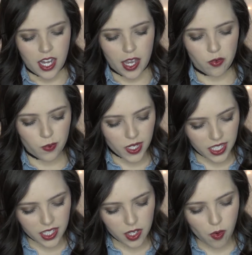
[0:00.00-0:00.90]
I
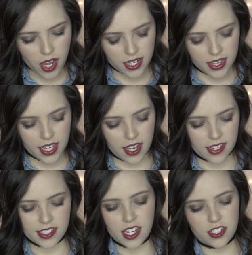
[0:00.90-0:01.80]
really wanted the
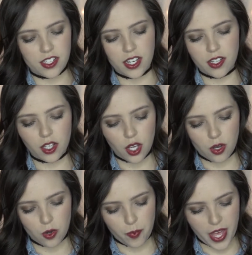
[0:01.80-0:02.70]
Anastasia
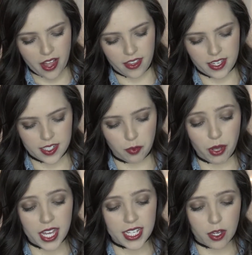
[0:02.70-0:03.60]
Glow palette,
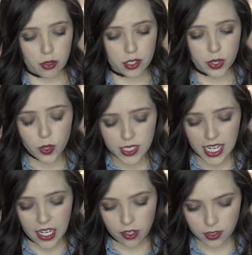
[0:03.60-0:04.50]
but they were sold
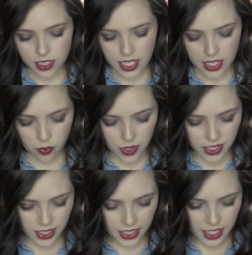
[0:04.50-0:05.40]
out and they weren't
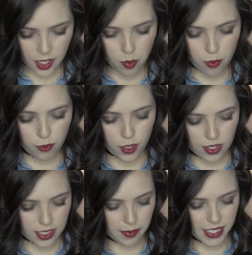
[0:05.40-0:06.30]
going to get any more before
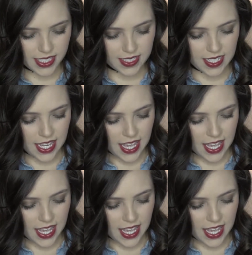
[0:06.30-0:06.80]
Christmas,